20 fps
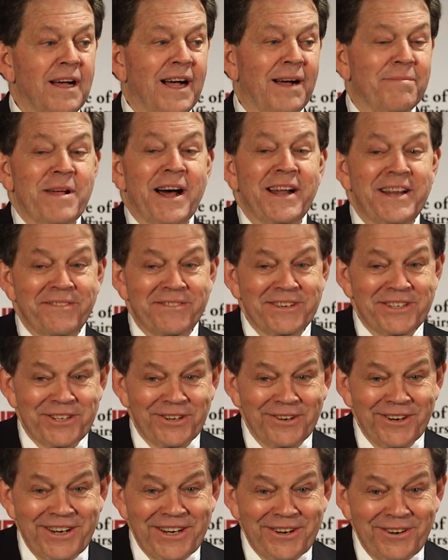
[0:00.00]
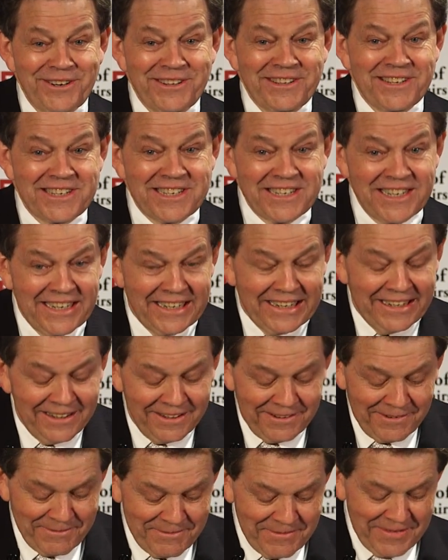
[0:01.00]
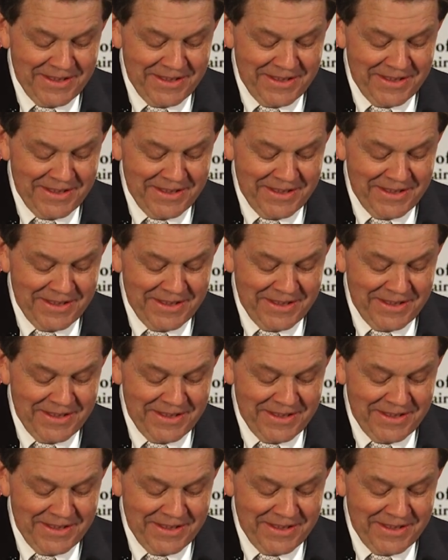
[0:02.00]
I'm not even sure you're in the C,